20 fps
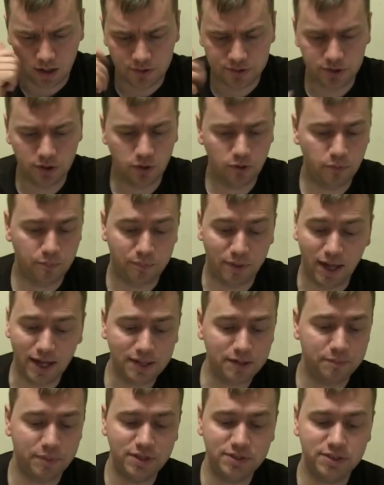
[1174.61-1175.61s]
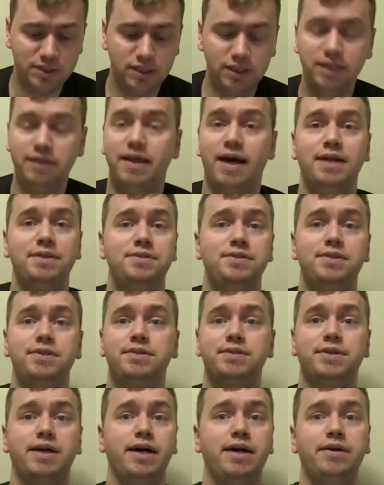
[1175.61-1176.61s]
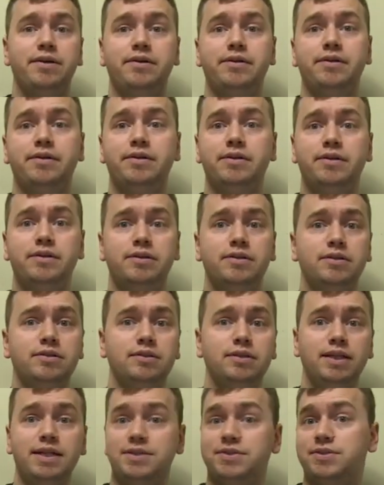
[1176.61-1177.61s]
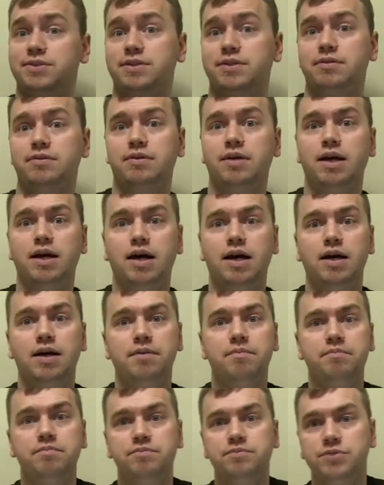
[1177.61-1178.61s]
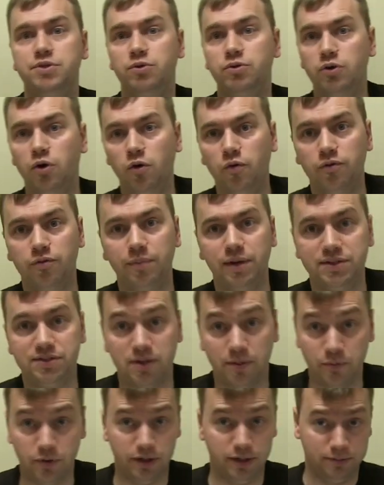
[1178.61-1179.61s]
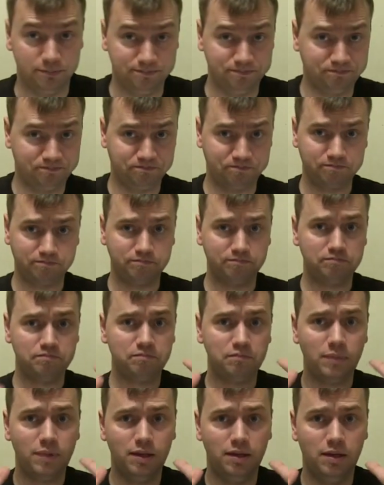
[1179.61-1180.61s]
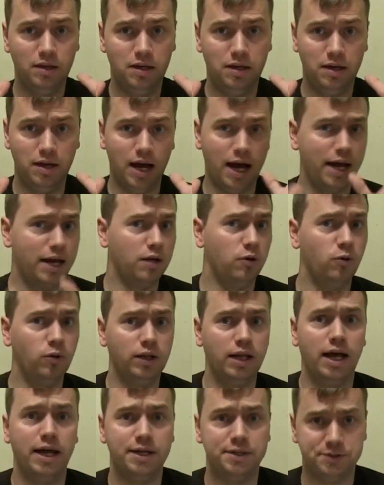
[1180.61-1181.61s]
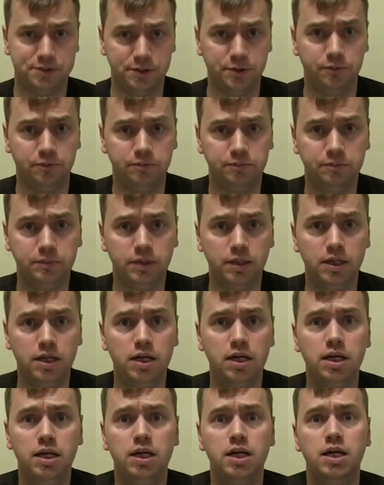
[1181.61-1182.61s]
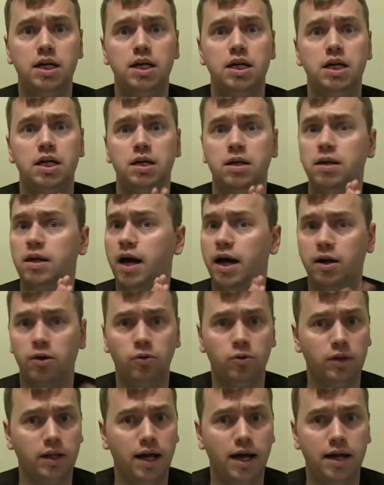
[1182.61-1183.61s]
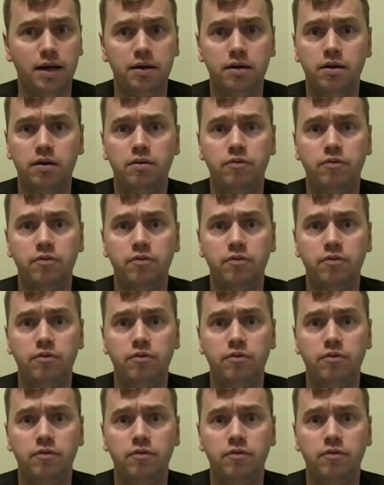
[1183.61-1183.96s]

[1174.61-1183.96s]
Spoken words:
So basically that's the entire list. So to go over my summary, not a whole lot is new. Not a whole lot.